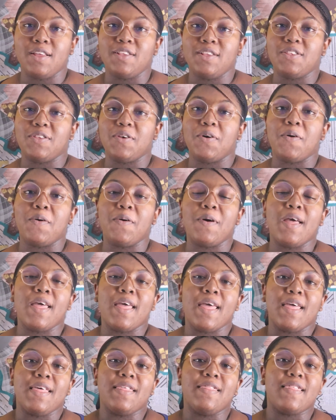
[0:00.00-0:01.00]
So
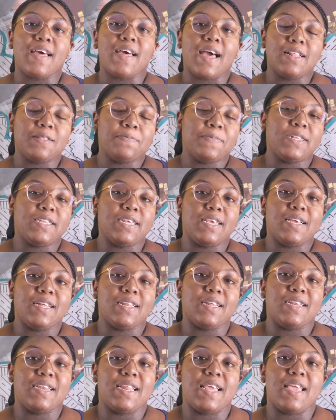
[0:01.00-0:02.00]
that
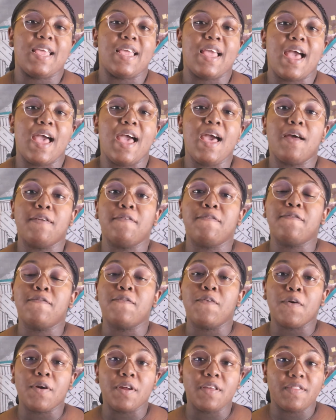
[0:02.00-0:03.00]
particular day, I had
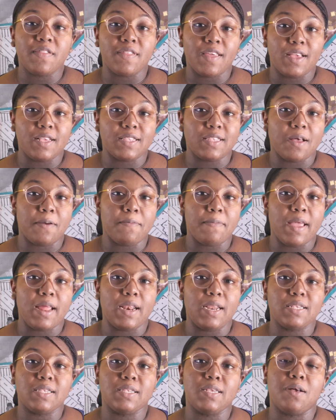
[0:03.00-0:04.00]
4 things on
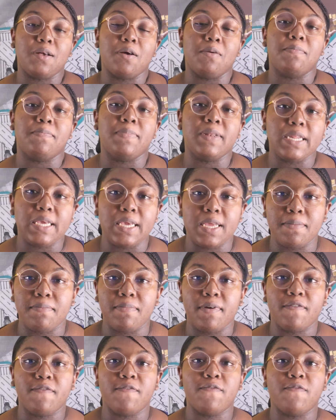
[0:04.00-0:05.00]
my list to
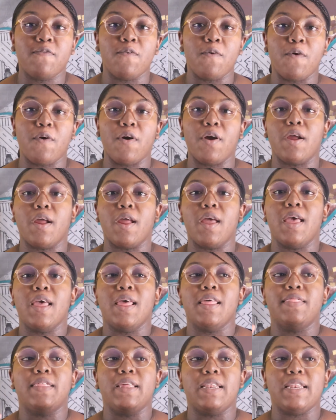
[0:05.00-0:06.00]
complete before
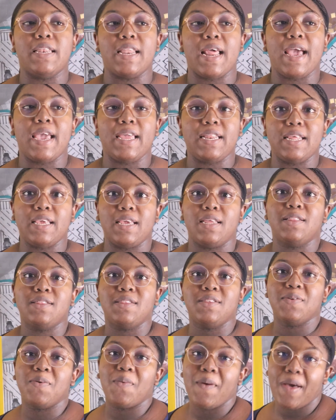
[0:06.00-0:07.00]
the night hit
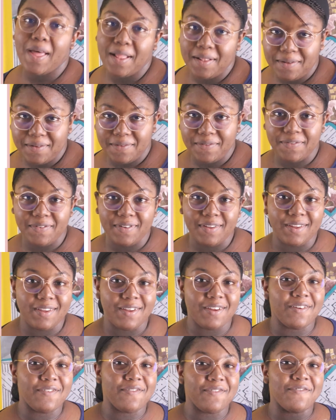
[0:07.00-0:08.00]
12.
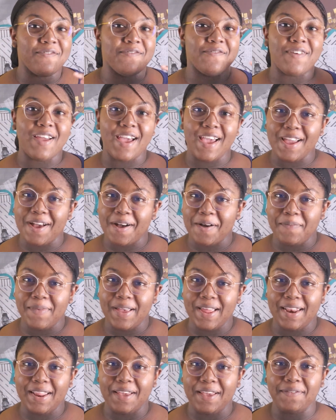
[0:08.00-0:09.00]
Right on
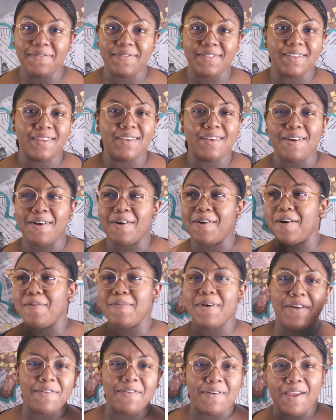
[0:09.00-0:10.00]
my left
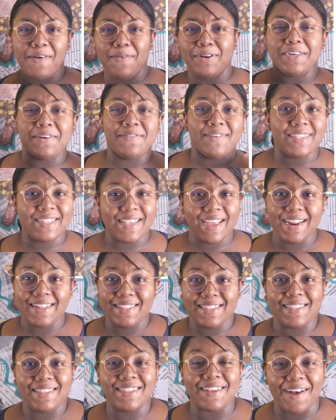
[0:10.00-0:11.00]
or my right, whichever side
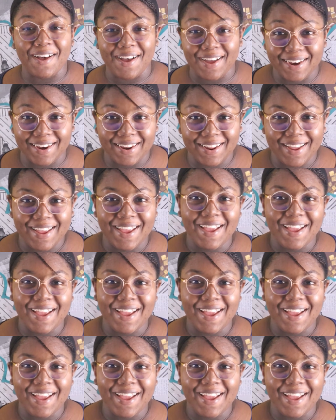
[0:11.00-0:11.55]
it is on.